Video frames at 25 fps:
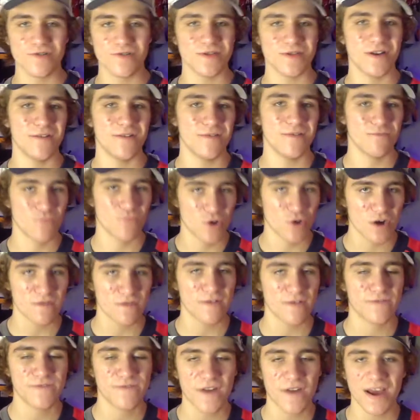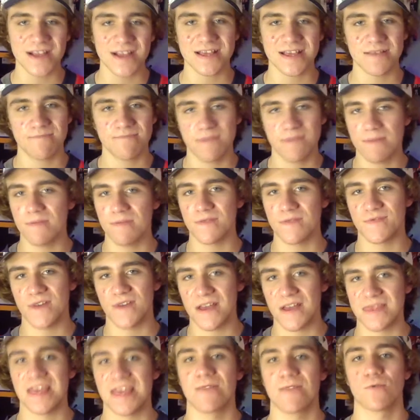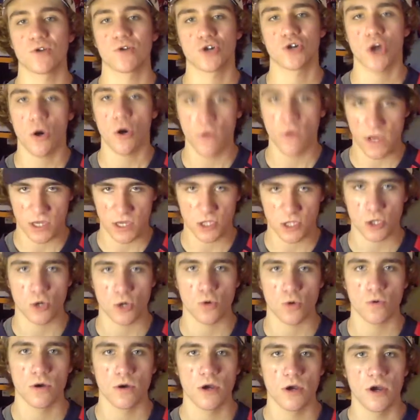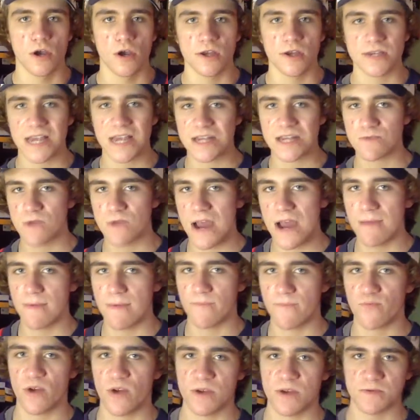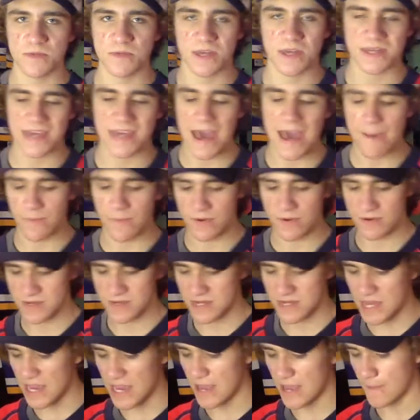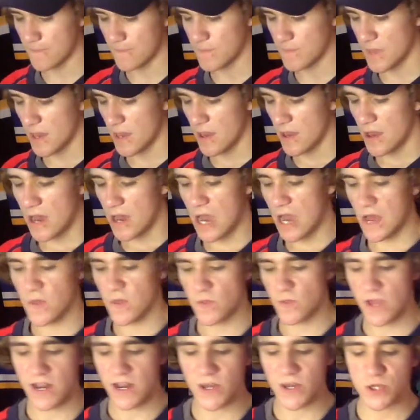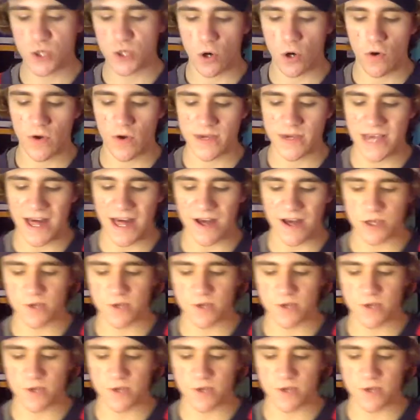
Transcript: of a fight than people thought they were going to. So that's why I'm impressed with this Capitals team. The leading scorer was Alex